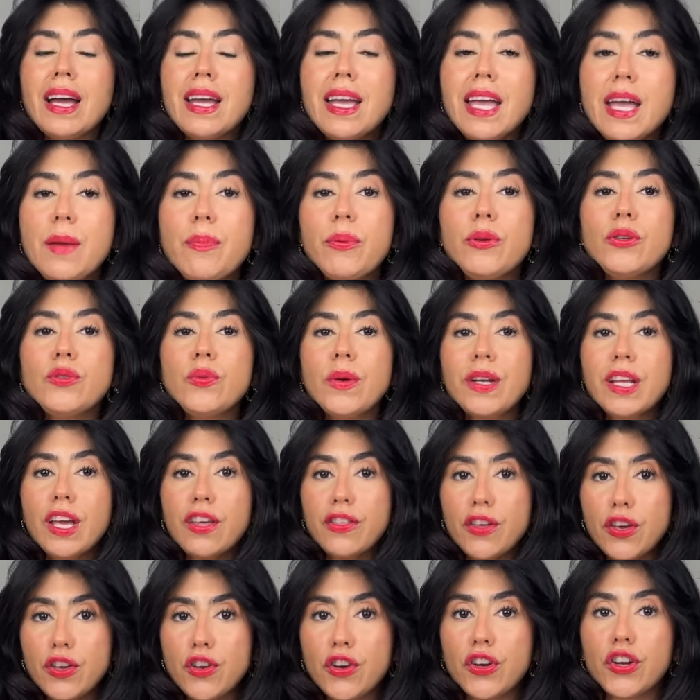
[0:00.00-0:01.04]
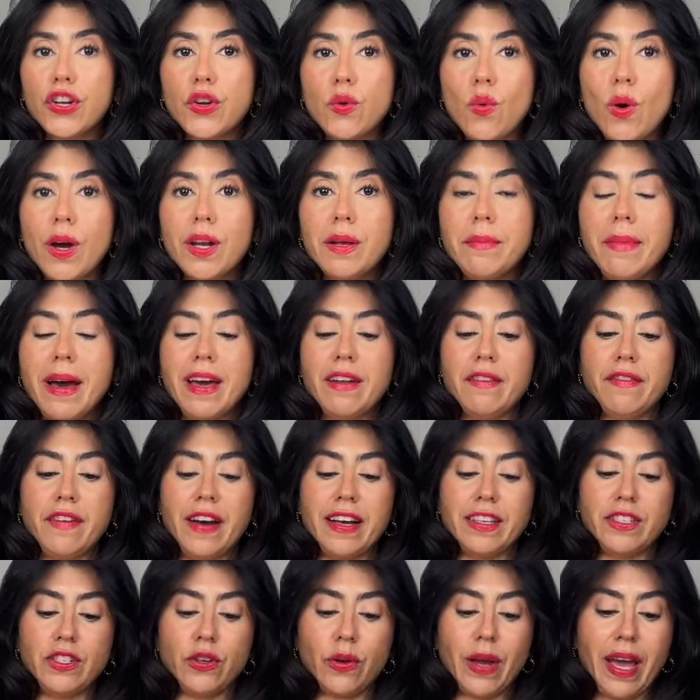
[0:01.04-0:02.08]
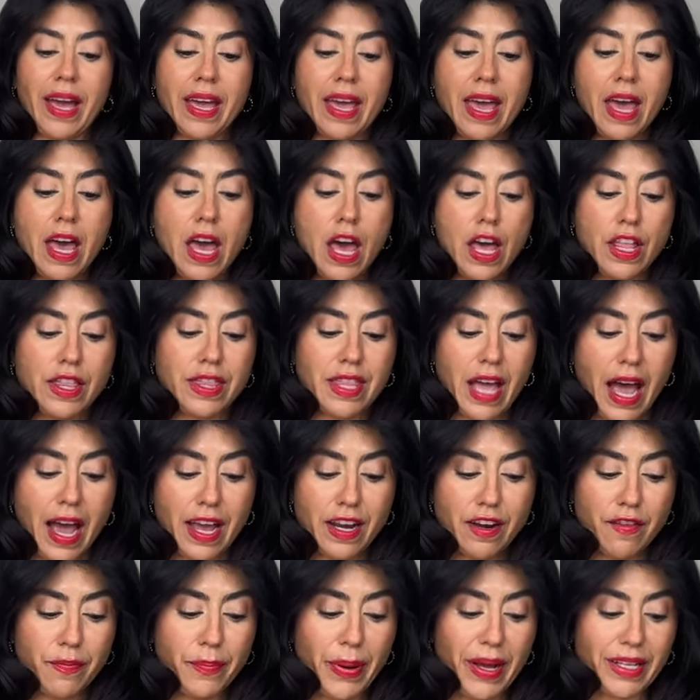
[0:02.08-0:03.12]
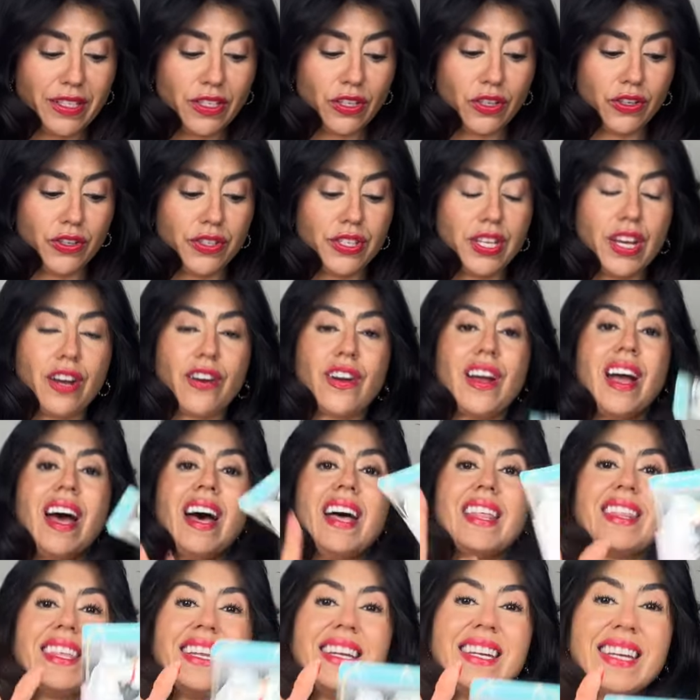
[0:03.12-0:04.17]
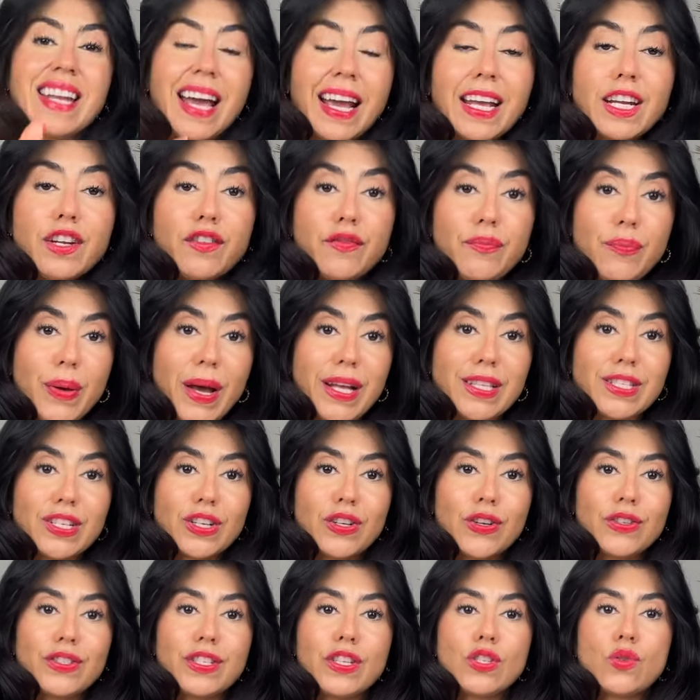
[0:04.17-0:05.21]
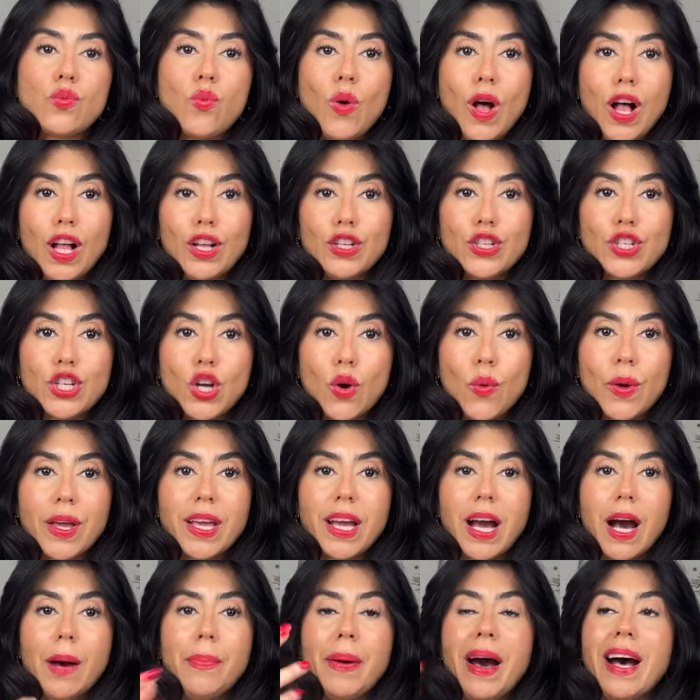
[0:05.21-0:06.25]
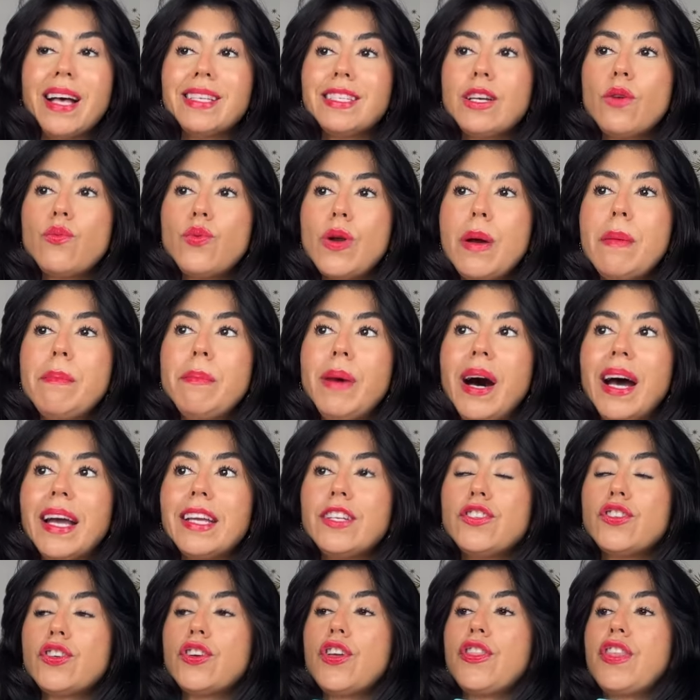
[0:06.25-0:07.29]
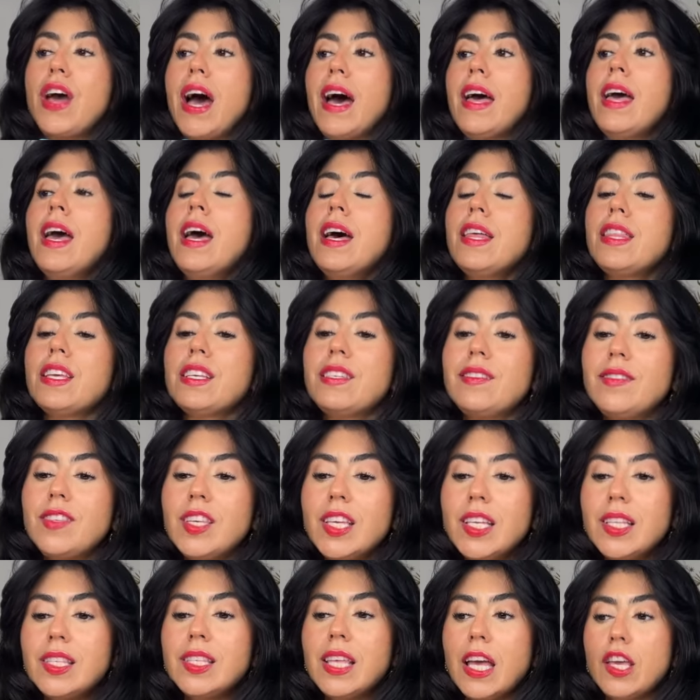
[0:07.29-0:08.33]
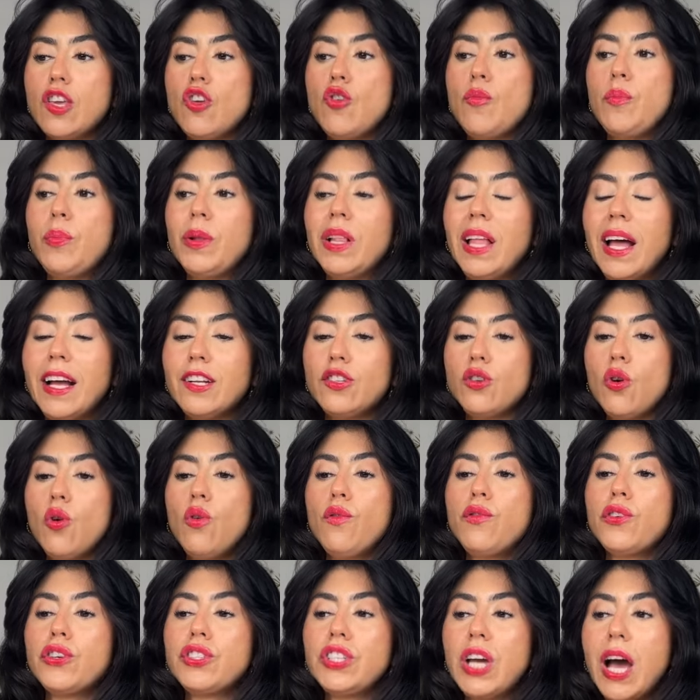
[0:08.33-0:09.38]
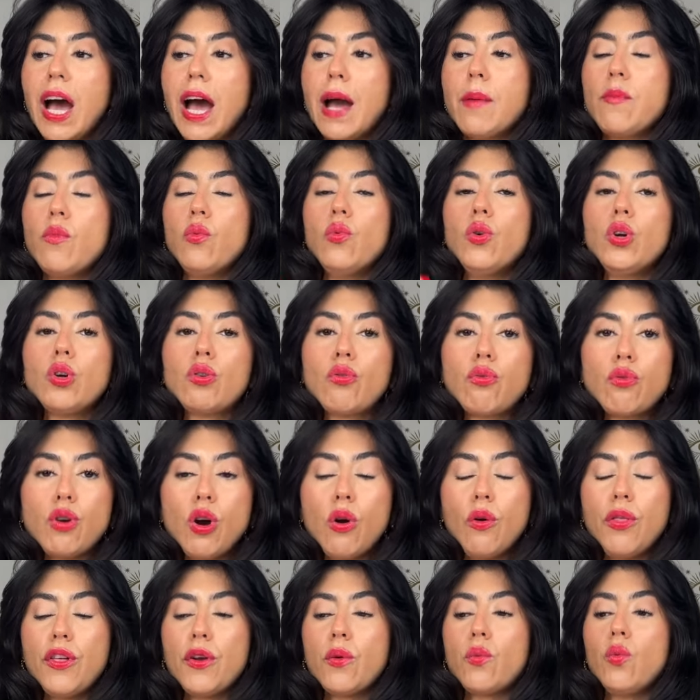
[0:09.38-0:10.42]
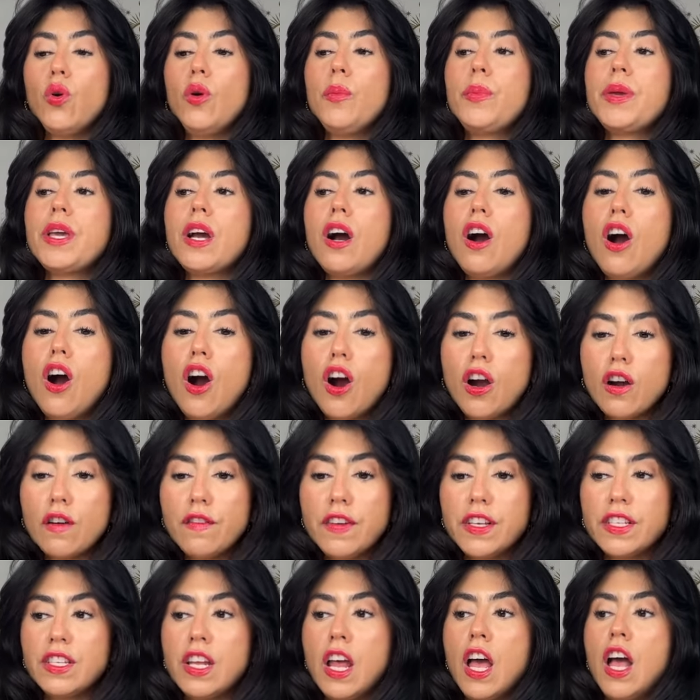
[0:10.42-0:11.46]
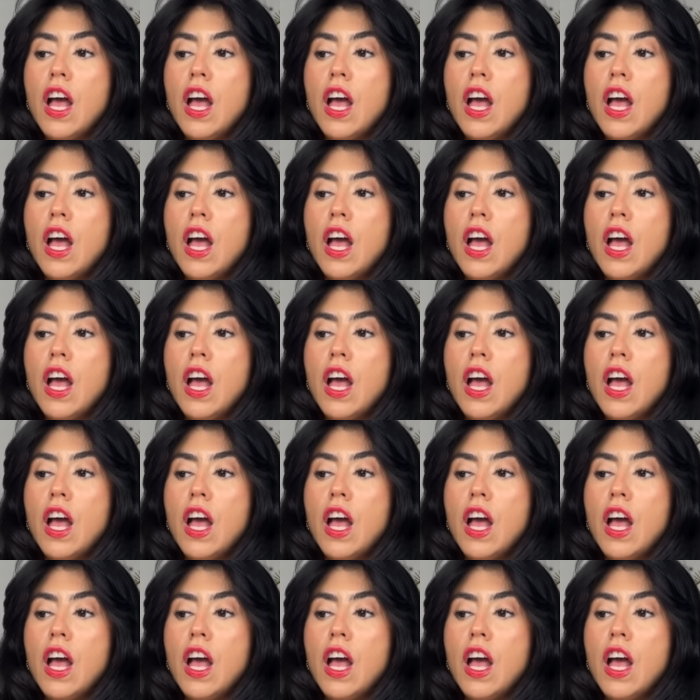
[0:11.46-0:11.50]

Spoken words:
April 20th, you're going to want to manifest, okay? Nine of Pentacles here. The Knight of Pentacles as well showing up as a reminder that the seeds that you plant over time will grow. There will be a harvest.